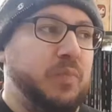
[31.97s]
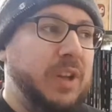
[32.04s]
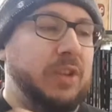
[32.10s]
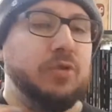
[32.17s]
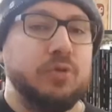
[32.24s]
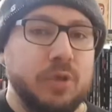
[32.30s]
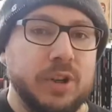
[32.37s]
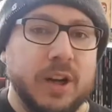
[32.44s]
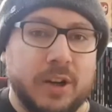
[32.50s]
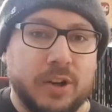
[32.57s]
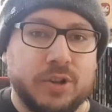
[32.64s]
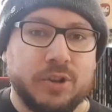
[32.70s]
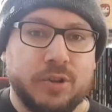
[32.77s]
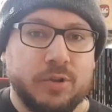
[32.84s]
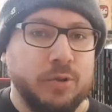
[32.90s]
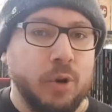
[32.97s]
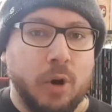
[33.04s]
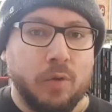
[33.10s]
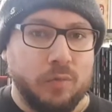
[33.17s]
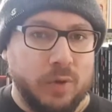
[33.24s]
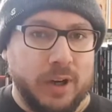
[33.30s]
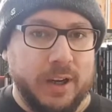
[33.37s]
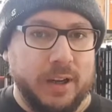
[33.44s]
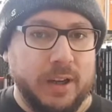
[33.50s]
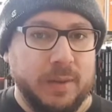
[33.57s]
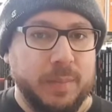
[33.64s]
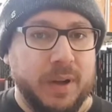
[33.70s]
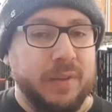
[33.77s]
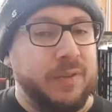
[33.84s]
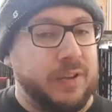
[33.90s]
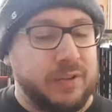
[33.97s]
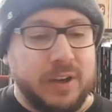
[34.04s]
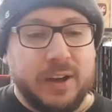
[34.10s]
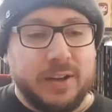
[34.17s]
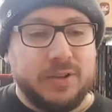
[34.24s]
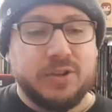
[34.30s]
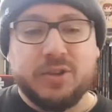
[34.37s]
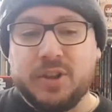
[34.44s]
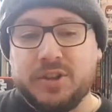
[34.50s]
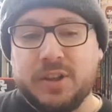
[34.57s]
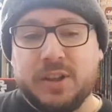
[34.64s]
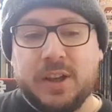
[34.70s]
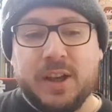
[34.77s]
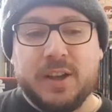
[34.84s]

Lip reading: introduction, not really, but if it does, just in